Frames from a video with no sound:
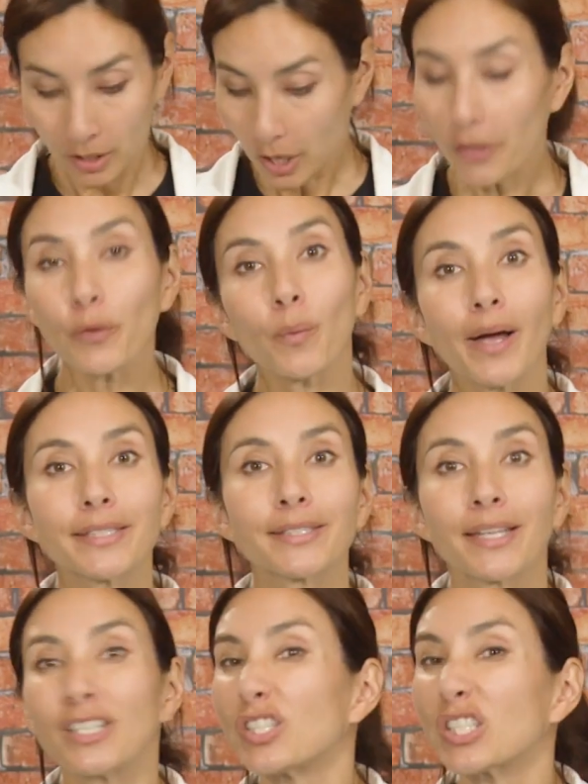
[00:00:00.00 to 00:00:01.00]
Otherwise,
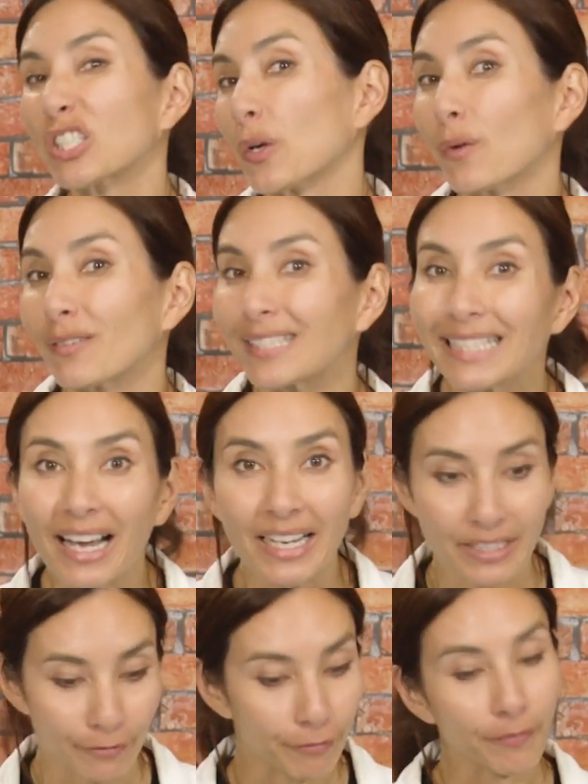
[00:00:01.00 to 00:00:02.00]
just go
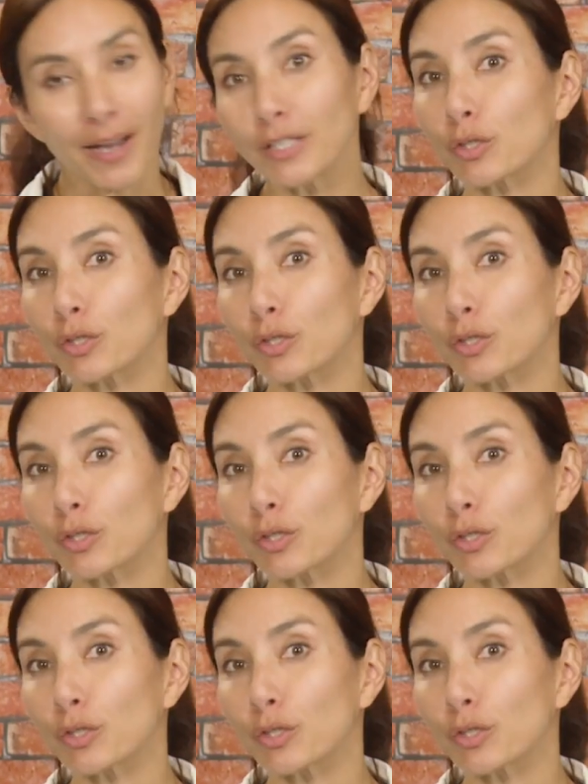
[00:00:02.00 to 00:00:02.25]
outside and find